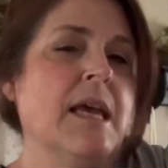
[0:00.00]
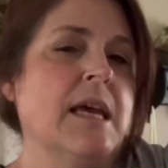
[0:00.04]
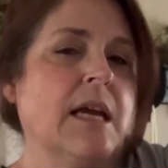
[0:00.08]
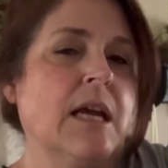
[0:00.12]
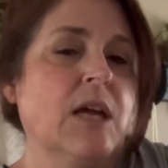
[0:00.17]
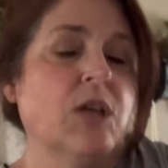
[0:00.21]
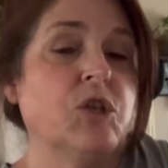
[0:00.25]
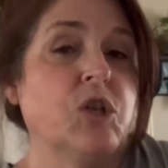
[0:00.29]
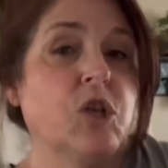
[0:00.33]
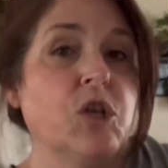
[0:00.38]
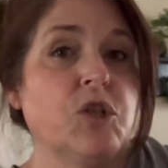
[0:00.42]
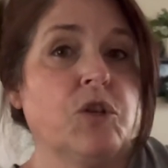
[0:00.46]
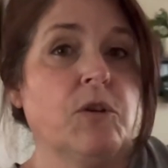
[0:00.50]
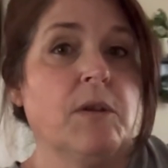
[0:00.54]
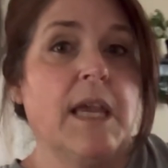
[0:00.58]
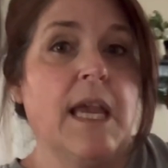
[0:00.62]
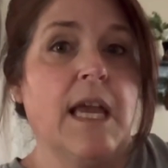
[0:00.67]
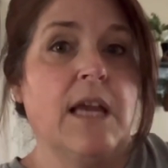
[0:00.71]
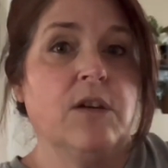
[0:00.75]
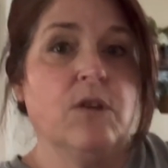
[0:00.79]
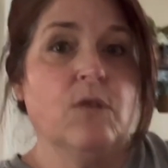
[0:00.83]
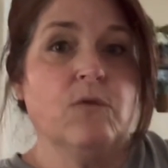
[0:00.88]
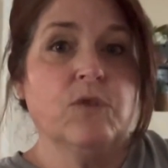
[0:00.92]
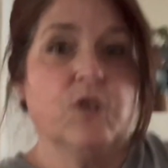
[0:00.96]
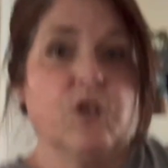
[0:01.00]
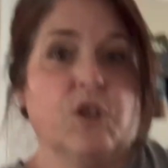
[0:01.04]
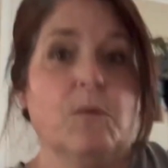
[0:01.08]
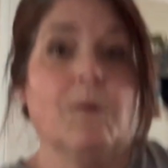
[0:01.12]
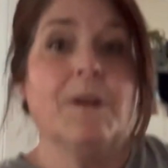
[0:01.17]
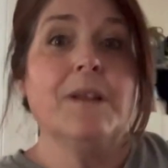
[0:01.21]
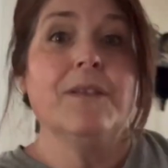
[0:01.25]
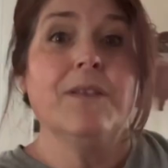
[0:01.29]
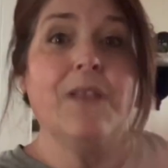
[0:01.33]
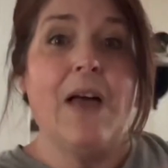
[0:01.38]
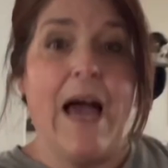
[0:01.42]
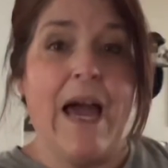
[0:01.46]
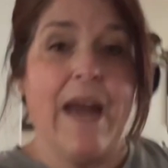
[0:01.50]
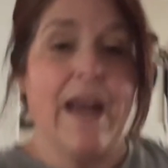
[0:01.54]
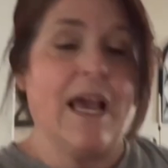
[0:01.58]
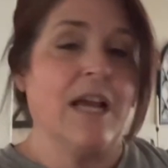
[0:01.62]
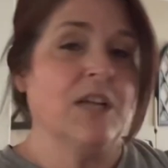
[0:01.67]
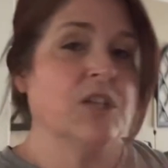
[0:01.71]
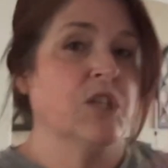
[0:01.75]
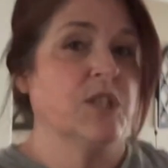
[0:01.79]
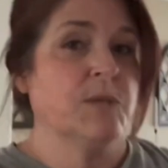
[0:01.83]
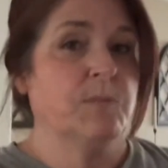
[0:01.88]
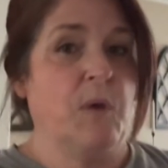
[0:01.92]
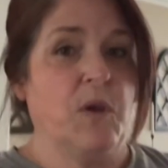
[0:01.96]
because usually I don't do a lot. I
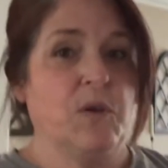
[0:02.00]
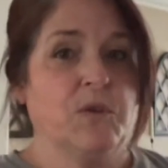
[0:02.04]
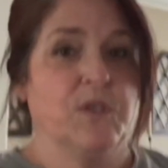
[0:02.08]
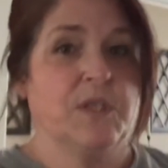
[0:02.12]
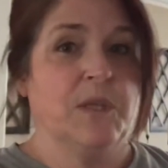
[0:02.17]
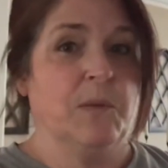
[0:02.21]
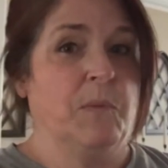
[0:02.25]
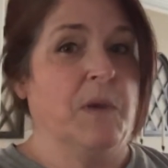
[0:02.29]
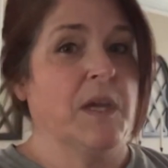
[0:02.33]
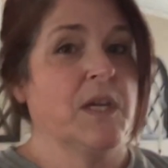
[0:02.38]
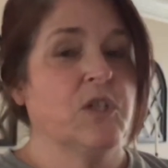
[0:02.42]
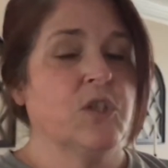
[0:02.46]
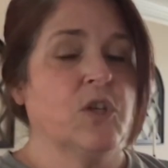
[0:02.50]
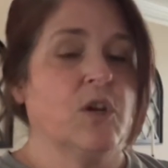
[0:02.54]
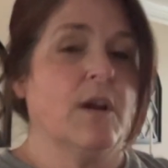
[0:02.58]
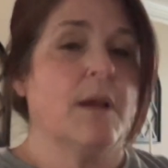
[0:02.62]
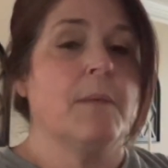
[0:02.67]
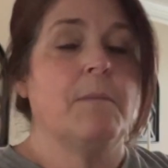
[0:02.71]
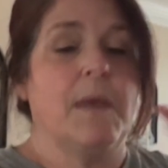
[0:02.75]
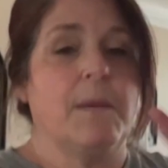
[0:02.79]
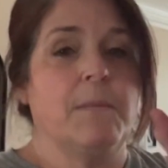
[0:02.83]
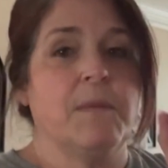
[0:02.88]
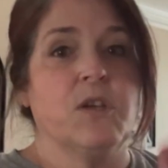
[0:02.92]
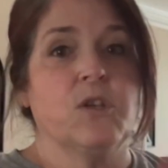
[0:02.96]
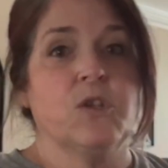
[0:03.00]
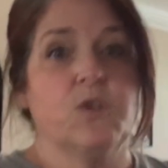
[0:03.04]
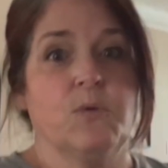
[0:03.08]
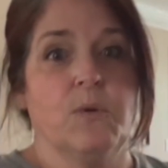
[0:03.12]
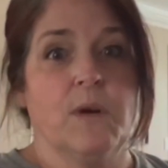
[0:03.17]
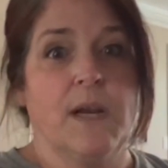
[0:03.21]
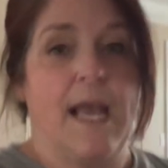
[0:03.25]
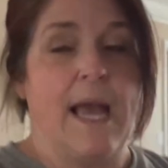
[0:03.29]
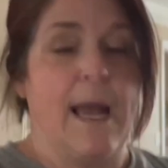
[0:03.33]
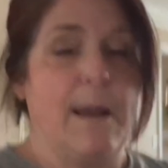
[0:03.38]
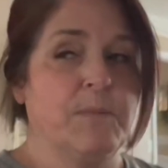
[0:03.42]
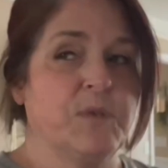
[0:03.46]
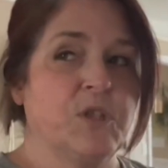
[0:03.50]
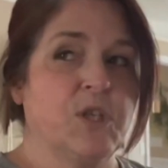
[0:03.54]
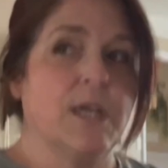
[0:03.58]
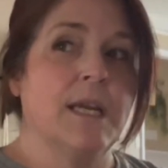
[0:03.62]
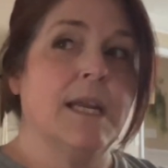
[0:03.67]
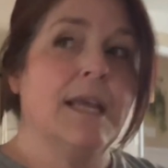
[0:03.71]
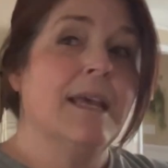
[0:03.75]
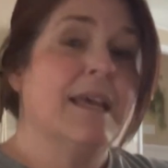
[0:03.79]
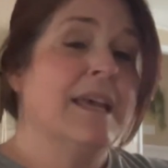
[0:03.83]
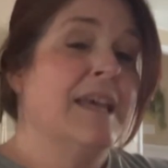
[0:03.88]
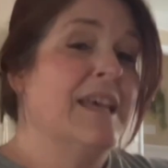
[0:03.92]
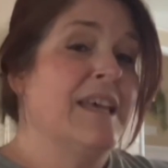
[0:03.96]
just post the picture and maybe a short caption,
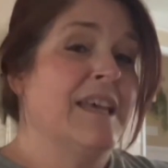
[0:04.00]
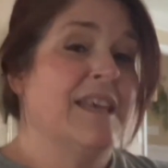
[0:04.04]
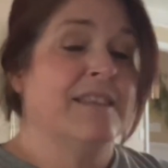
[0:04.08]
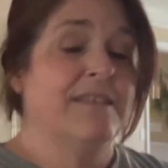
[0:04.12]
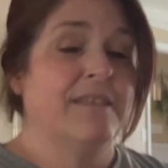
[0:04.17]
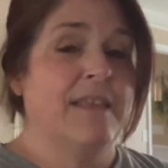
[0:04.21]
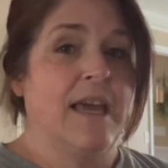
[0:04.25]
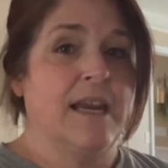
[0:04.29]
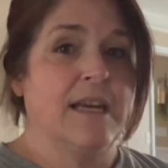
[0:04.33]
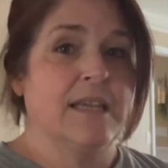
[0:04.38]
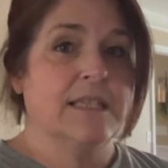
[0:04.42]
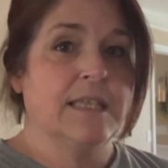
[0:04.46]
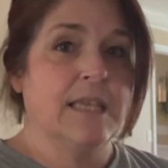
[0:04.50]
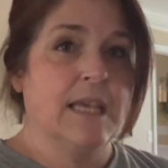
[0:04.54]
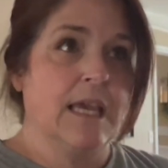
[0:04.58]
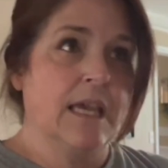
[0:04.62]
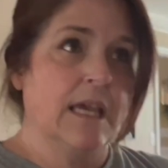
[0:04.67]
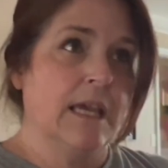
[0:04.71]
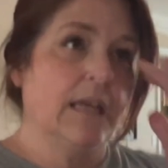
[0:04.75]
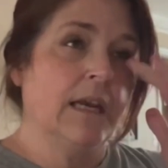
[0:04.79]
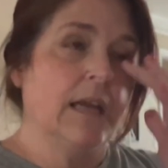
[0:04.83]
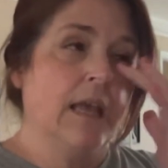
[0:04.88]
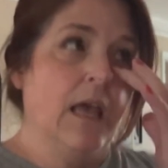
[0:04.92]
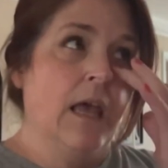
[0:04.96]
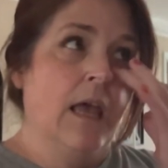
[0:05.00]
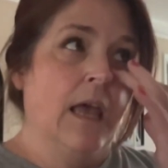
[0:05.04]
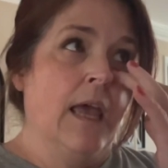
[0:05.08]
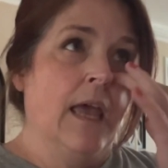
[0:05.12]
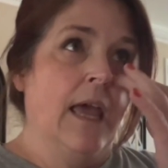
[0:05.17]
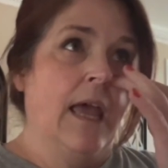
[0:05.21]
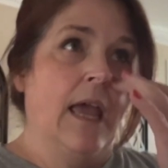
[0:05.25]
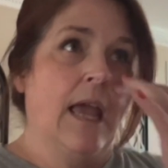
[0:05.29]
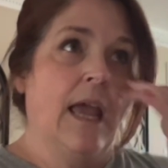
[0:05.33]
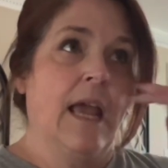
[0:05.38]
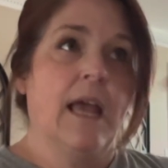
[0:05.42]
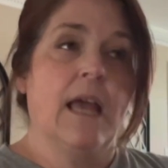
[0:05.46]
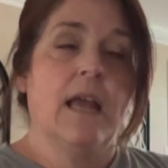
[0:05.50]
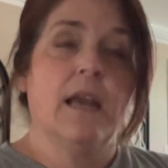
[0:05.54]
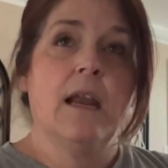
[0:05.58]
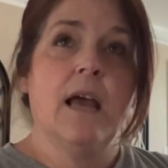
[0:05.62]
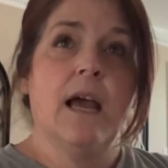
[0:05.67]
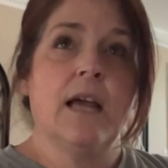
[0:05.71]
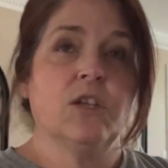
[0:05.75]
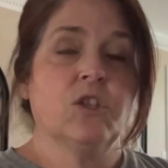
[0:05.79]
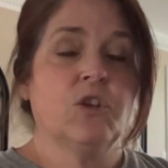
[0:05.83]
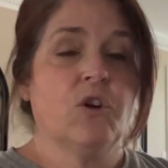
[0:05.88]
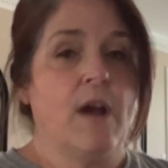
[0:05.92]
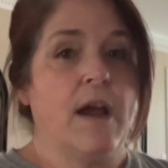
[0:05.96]
and that is it. And
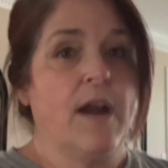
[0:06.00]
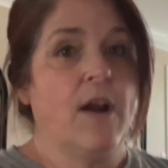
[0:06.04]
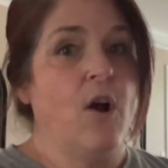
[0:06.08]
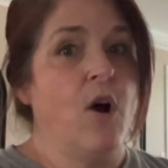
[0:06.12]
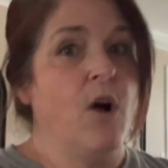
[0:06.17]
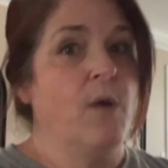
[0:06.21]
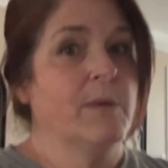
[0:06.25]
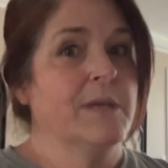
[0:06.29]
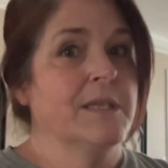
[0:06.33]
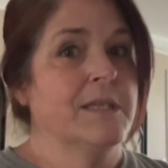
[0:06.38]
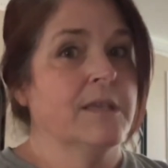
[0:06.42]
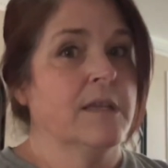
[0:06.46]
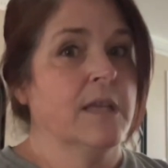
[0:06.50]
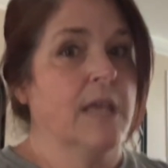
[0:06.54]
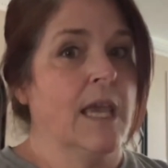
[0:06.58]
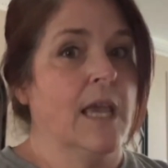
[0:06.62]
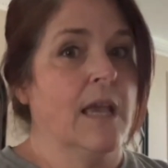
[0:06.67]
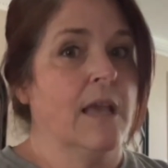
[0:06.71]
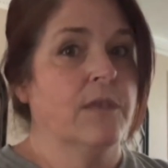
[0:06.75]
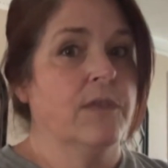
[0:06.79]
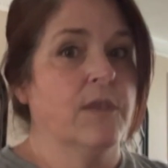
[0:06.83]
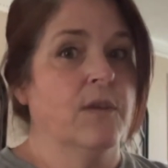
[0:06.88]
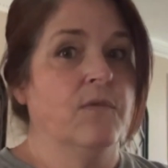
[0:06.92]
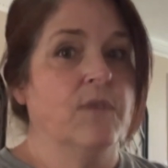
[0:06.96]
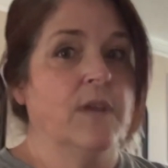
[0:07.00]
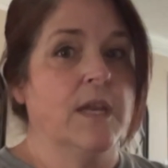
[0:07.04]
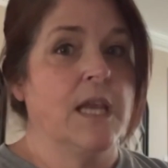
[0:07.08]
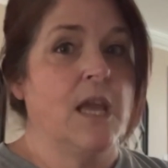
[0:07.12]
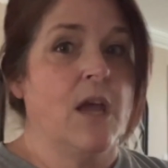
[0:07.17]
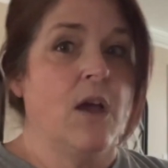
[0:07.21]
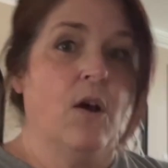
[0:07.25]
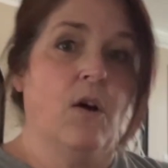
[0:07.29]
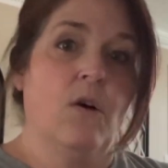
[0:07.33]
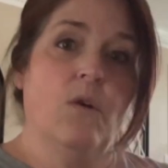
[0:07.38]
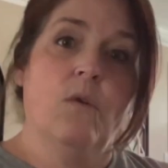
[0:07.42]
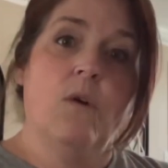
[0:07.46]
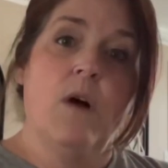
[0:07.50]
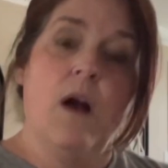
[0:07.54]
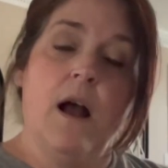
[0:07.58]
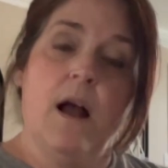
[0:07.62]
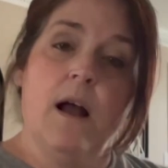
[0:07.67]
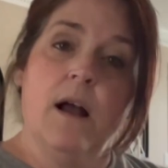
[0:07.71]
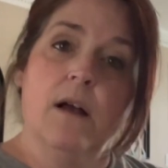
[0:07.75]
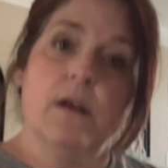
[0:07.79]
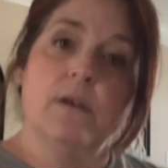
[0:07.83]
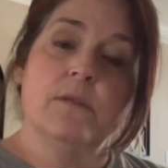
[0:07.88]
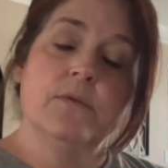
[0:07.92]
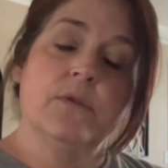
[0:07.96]
I try to always link the video
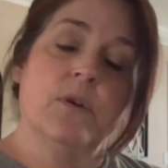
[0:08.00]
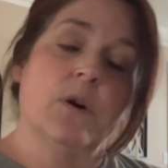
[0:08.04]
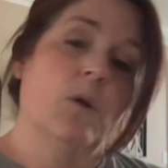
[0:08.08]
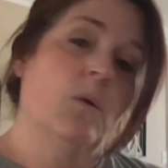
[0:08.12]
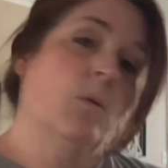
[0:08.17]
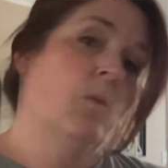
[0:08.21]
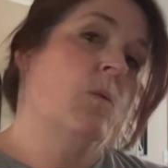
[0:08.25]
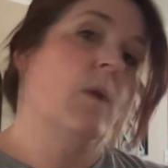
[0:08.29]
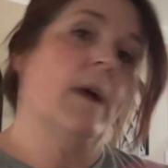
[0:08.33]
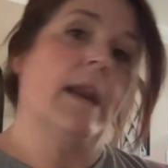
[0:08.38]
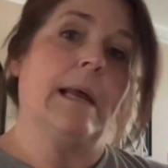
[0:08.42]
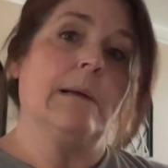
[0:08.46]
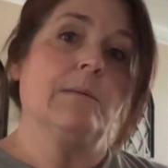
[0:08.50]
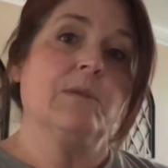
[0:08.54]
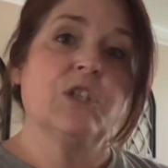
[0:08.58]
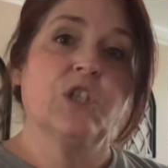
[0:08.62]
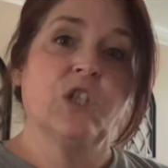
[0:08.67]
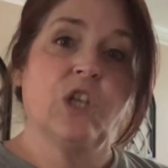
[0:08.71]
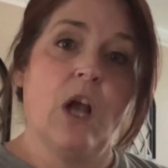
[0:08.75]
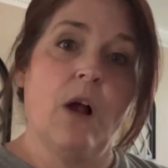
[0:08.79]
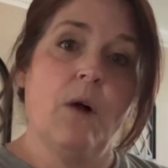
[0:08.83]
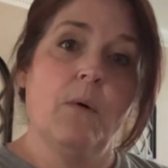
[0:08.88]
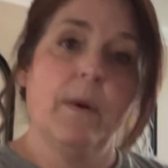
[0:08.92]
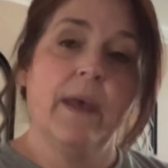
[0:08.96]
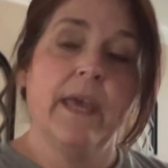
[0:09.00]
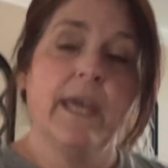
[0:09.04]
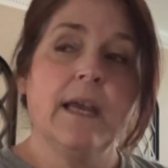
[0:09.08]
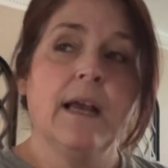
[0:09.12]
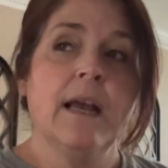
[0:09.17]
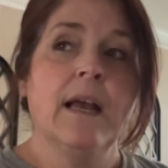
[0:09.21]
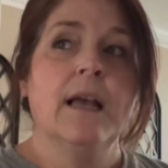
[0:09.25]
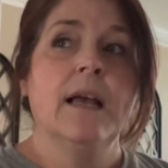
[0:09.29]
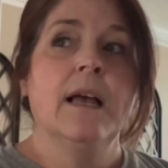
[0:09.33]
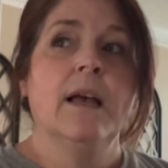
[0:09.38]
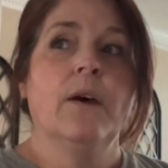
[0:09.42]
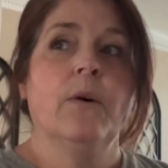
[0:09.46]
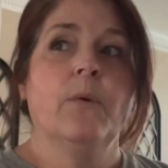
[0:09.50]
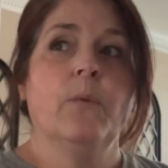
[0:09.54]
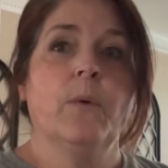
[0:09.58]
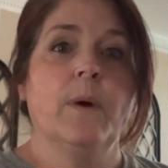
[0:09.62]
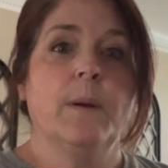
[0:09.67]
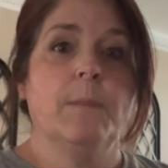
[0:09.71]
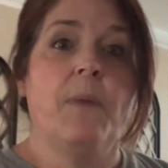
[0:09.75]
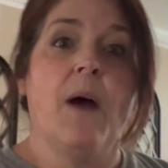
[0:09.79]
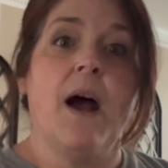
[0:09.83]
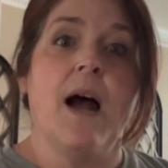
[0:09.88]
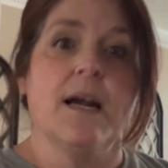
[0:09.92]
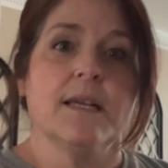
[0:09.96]
of what I'm showing when
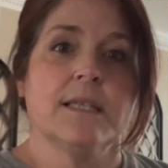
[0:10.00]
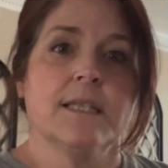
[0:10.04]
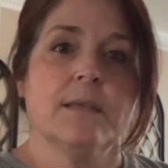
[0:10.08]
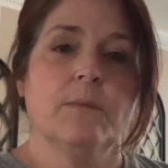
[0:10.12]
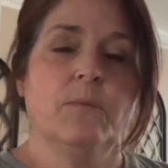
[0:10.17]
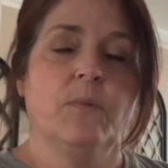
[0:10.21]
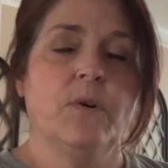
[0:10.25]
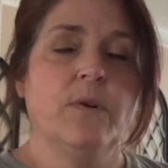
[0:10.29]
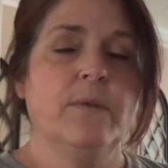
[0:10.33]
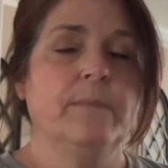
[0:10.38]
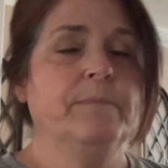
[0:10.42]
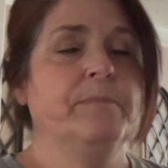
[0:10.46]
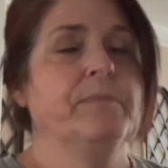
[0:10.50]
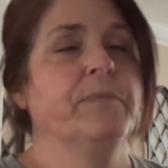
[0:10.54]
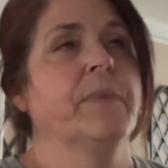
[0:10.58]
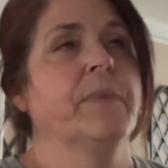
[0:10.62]
possible.